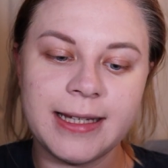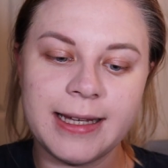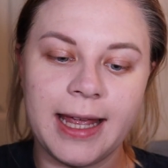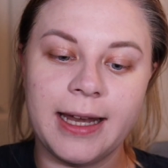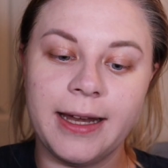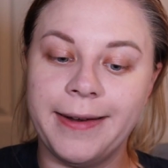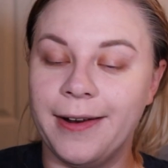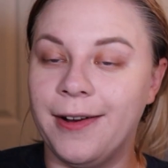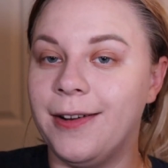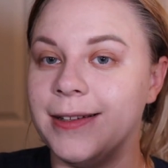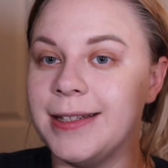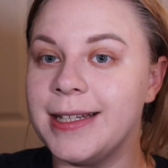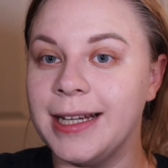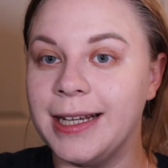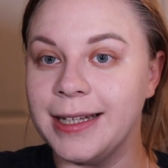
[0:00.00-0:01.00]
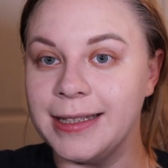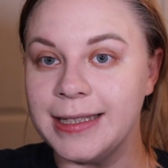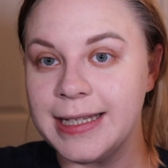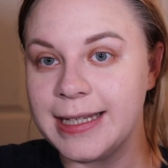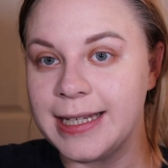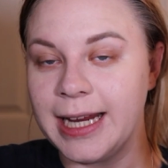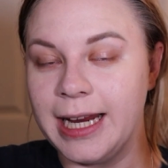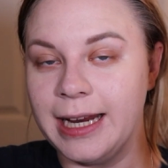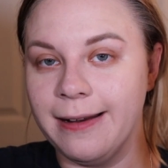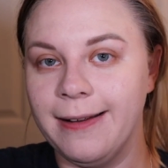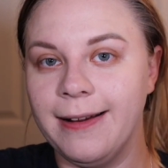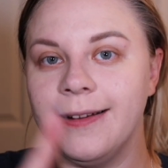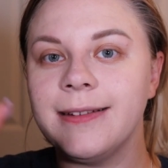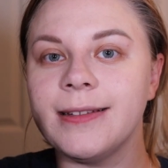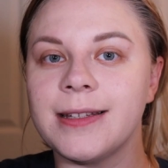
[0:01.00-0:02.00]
Skin Enhancing Concealer.